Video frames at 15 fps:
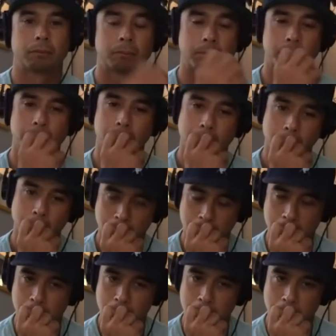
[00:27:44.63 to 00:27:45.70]

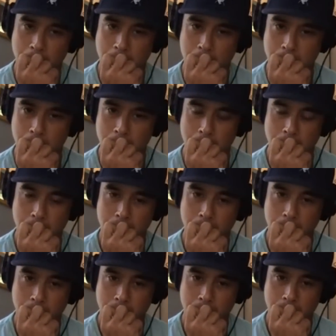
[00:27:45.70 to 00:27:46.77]

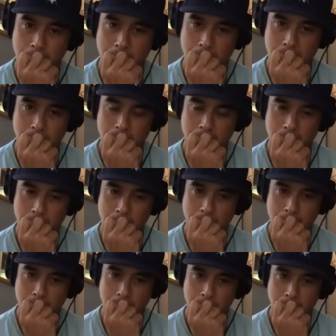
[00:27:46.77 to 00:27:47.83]

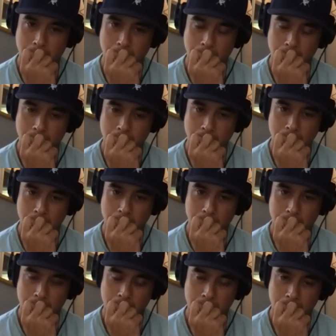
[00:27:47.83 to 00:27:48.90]

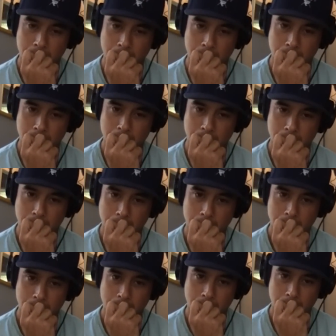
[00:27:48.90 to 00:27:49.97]

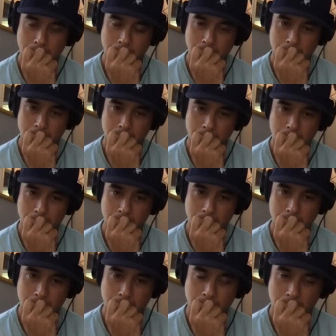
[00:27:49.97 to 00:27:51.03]

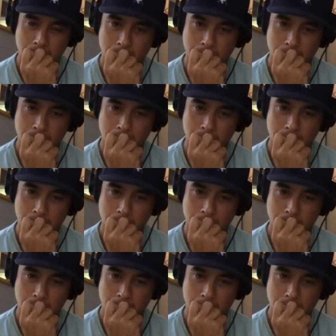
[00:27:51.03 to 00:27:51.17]
(silent)